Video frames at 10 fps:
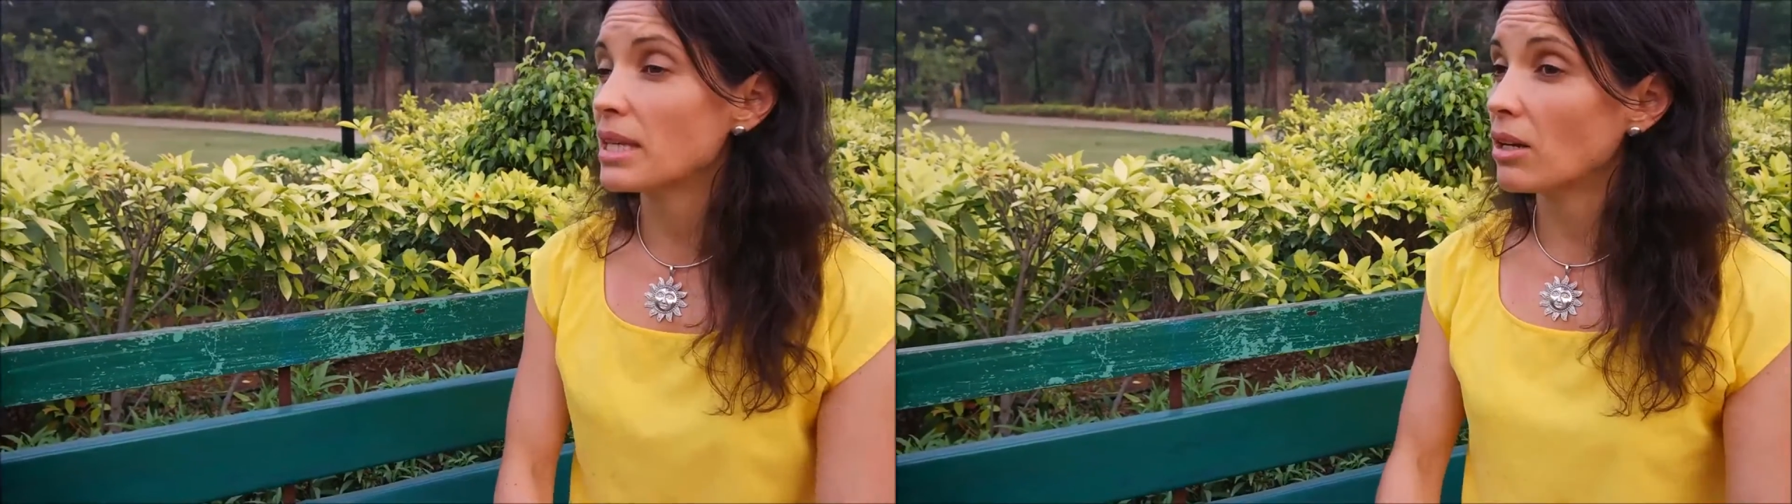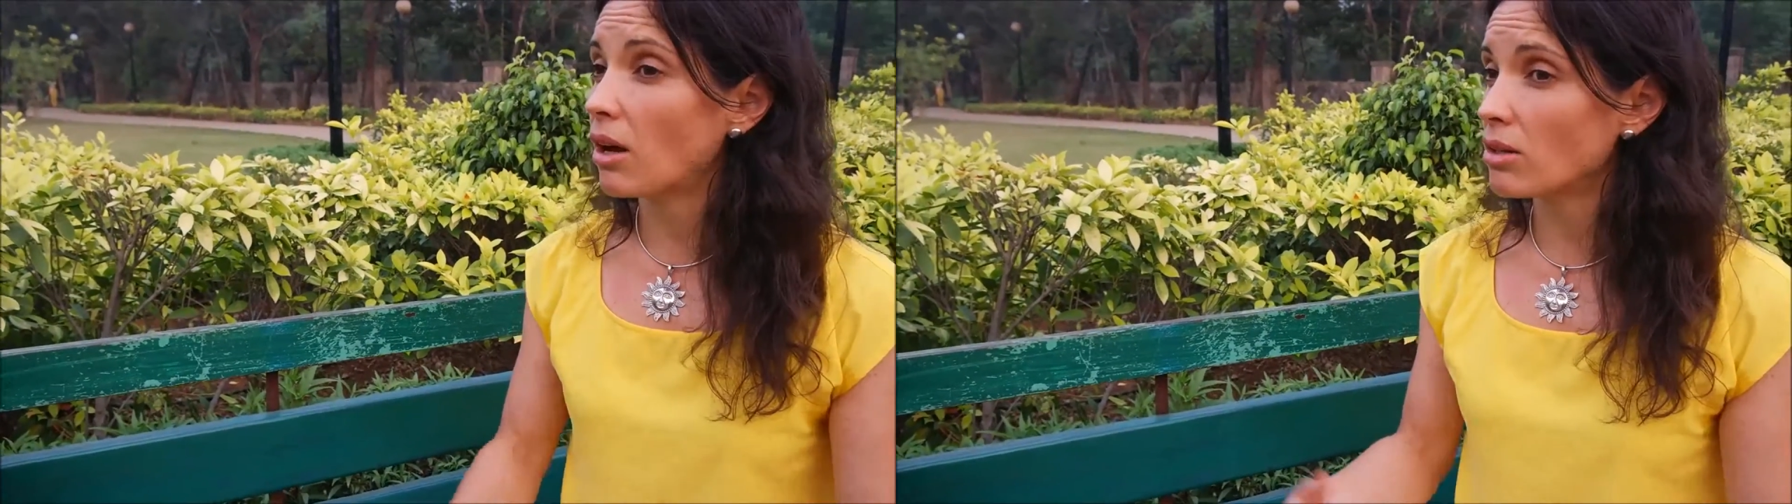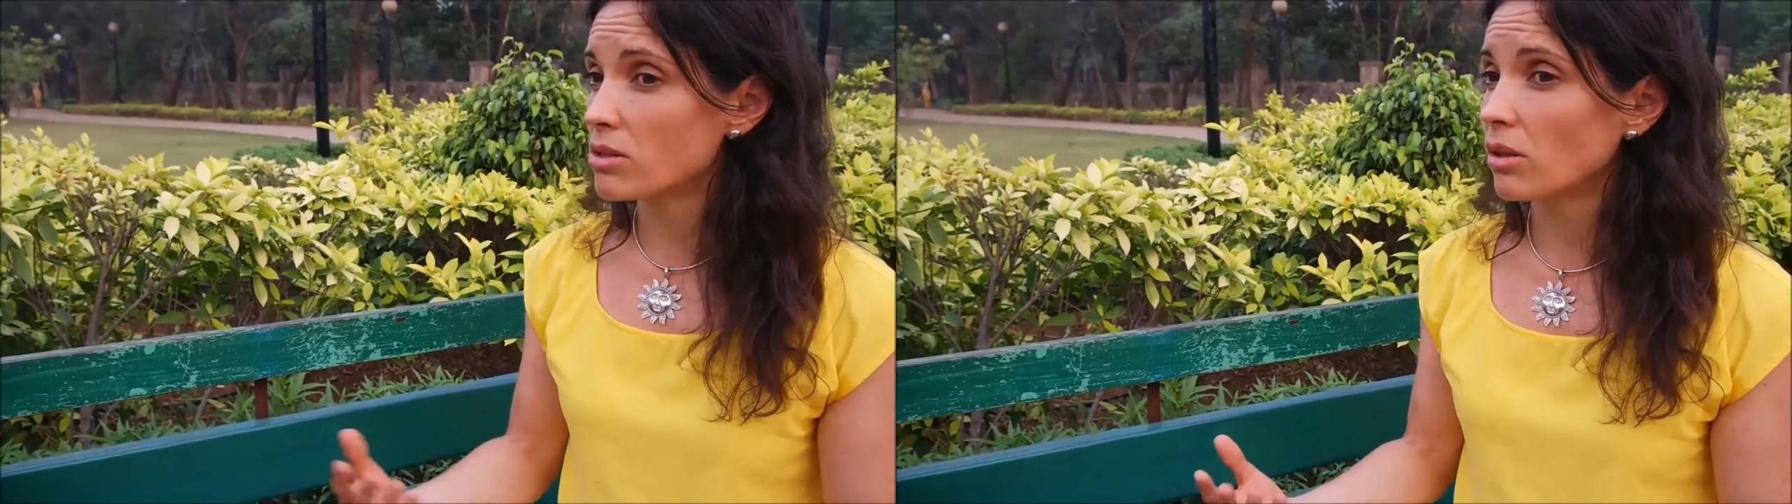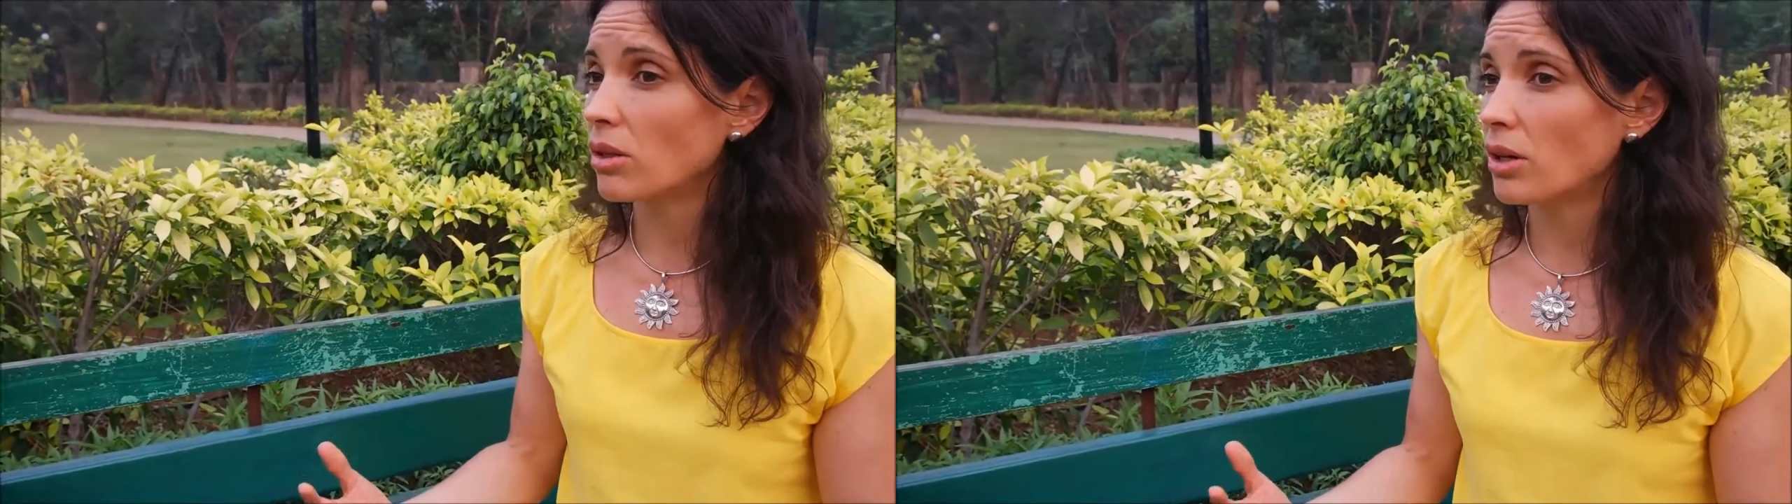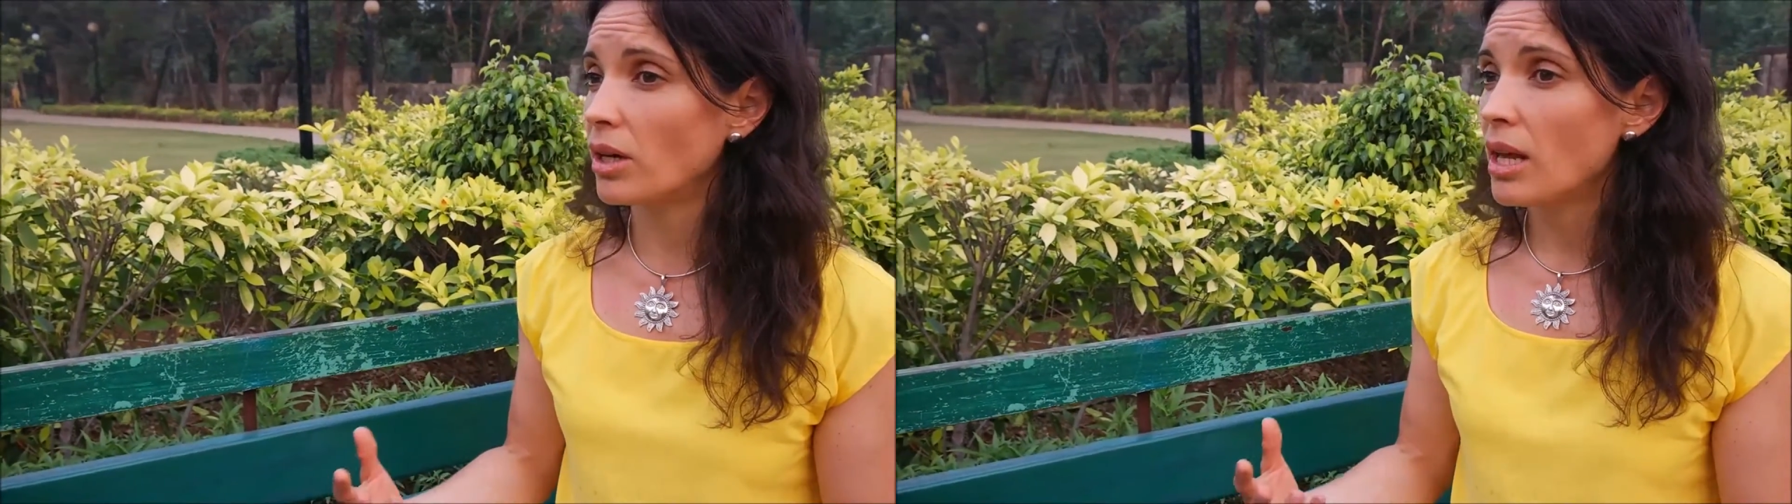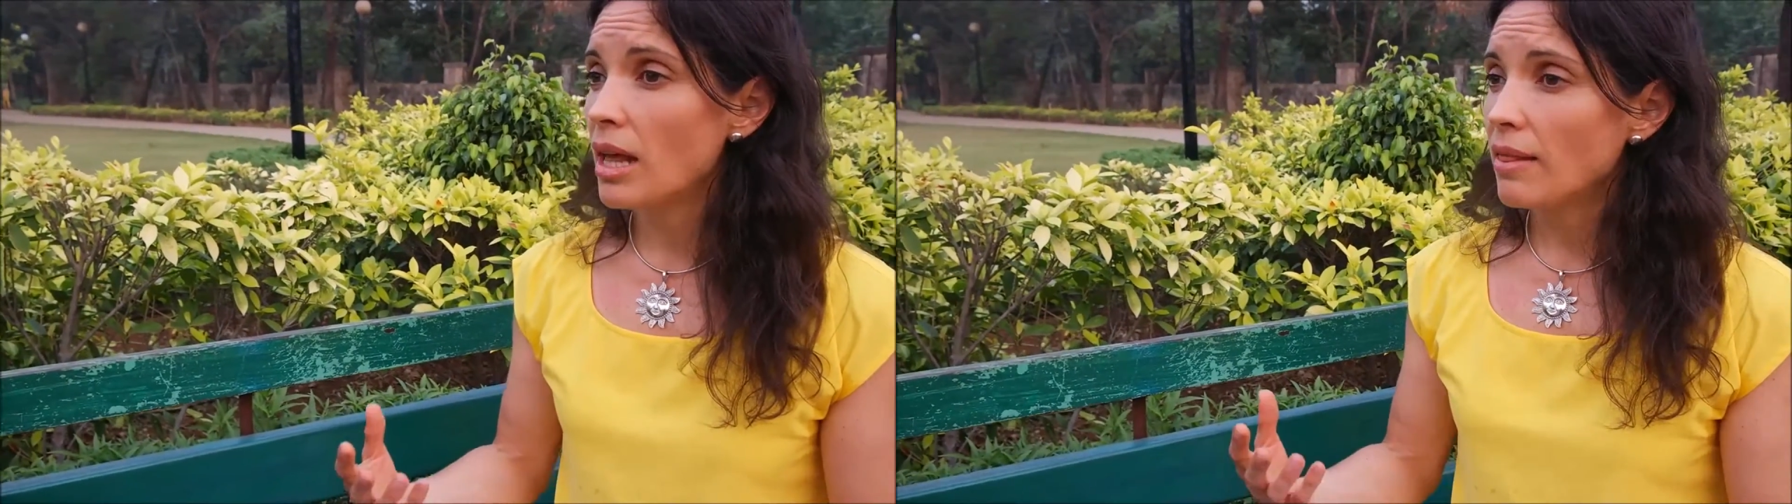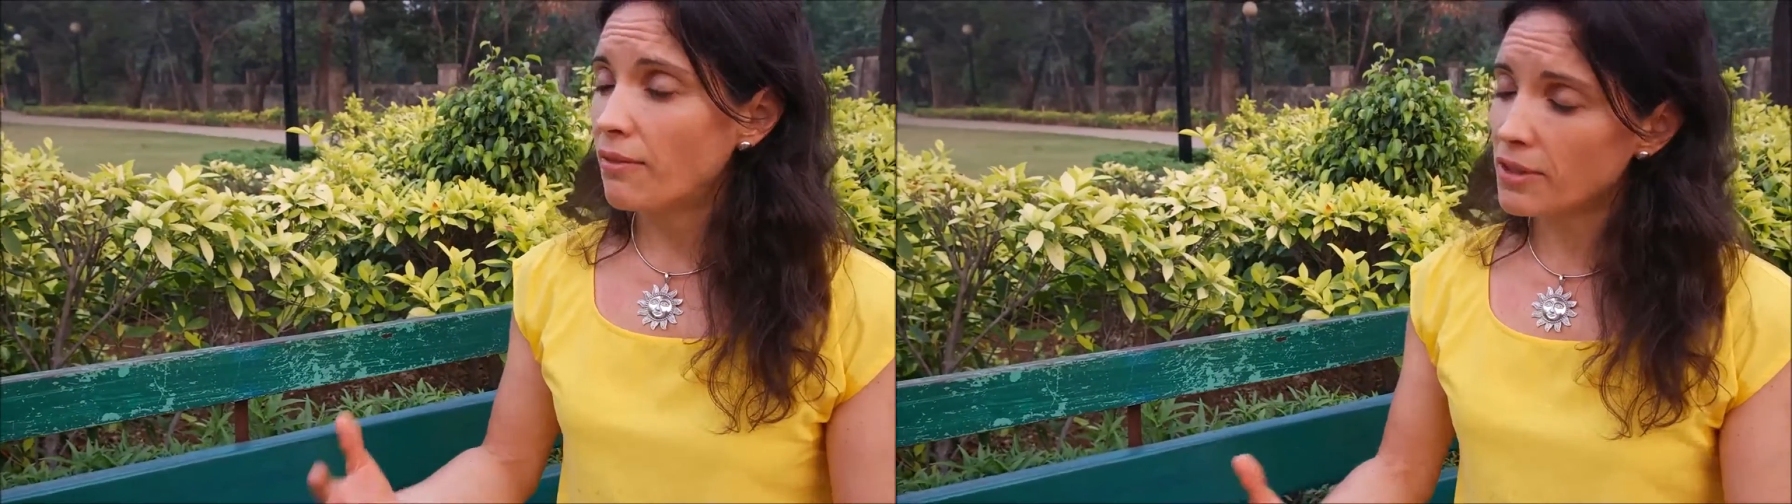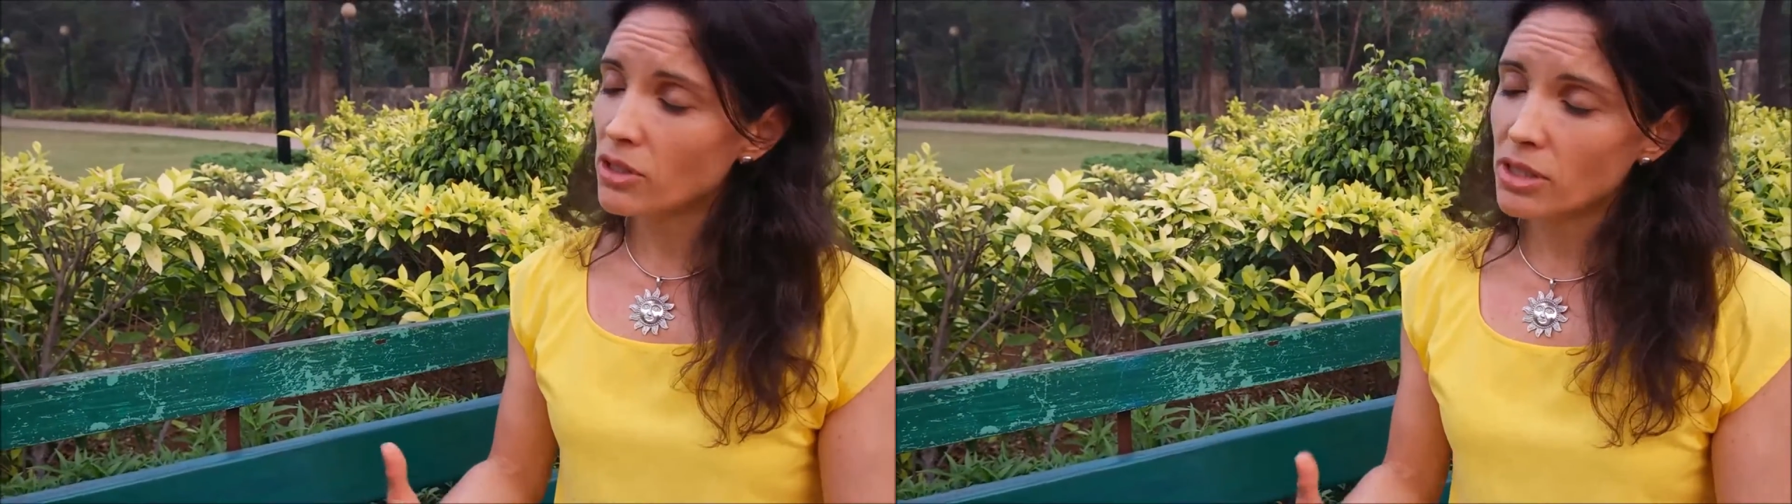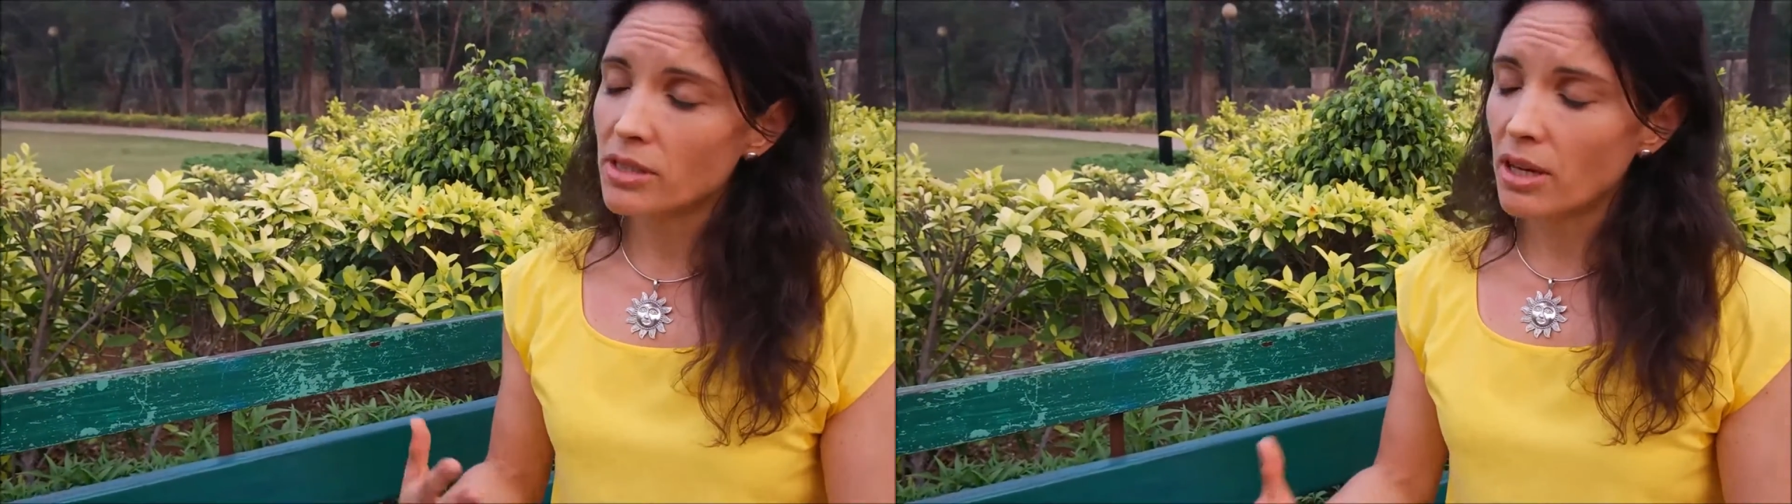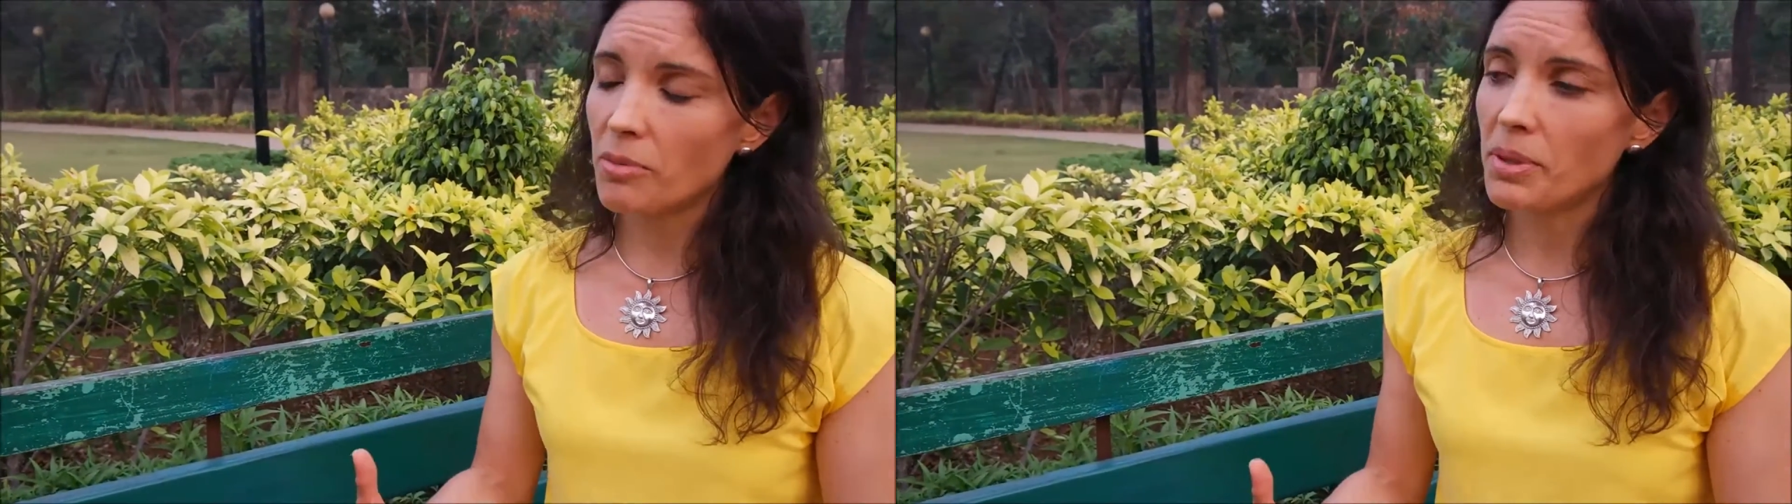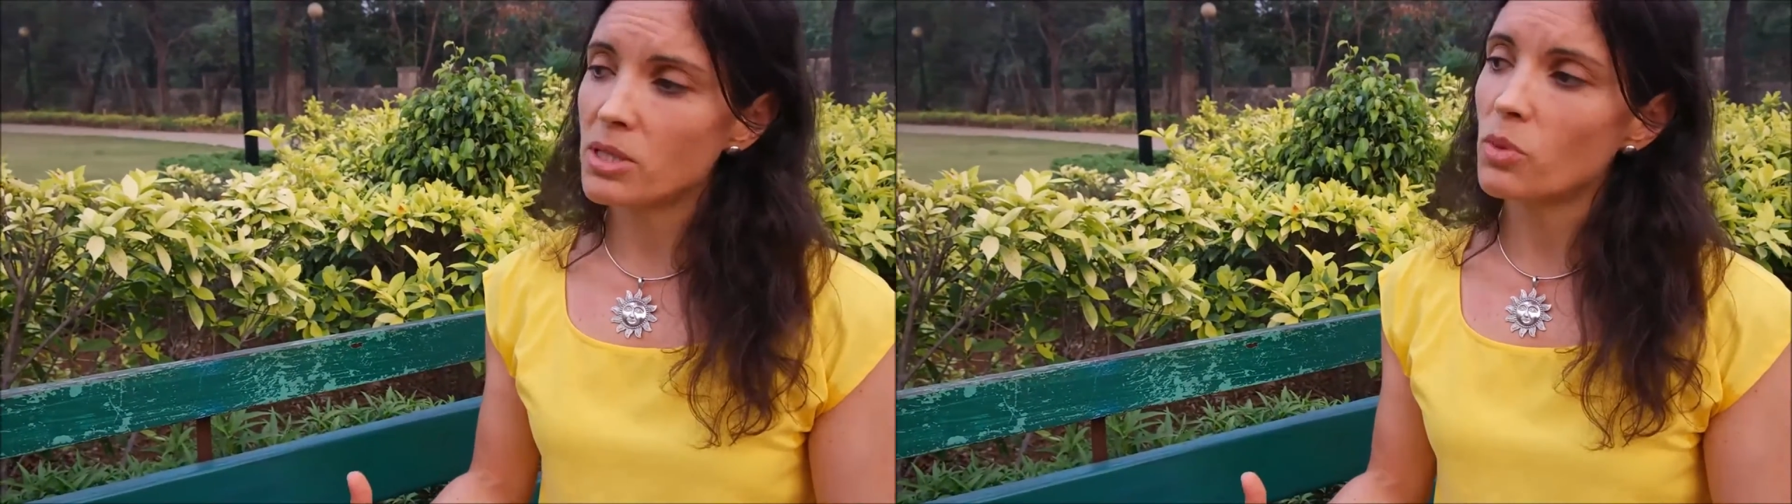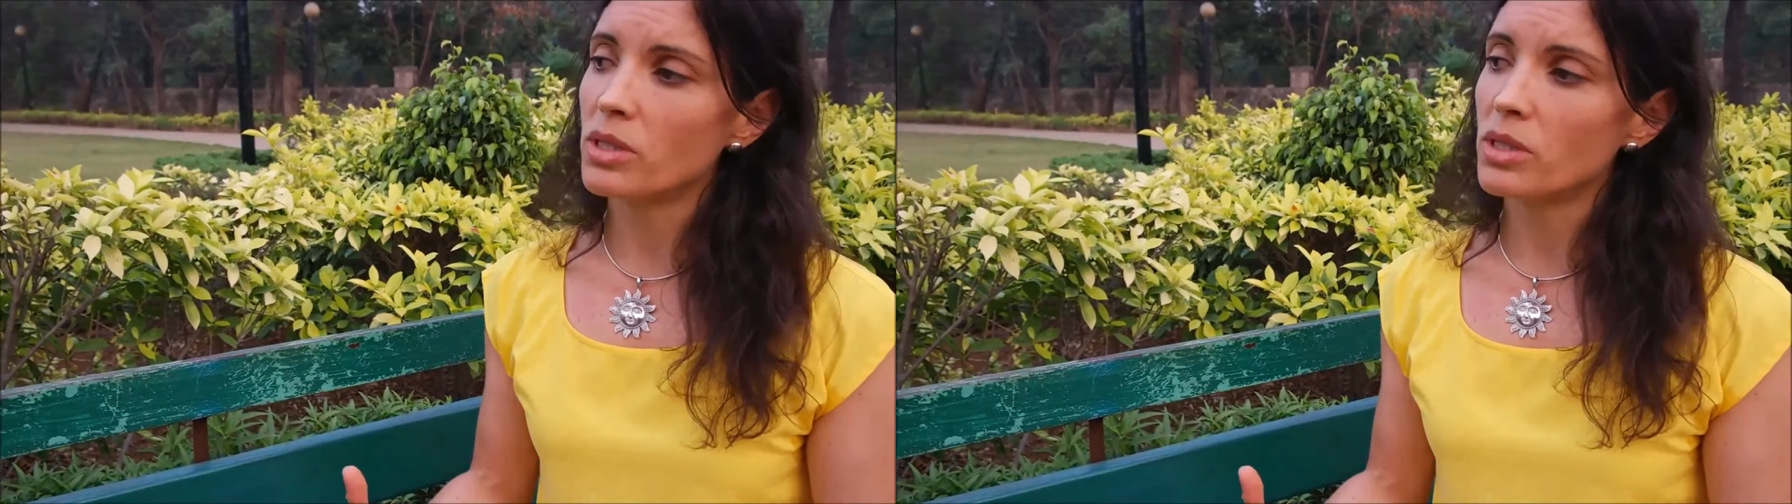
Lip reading: and also learn, the physiotherapist will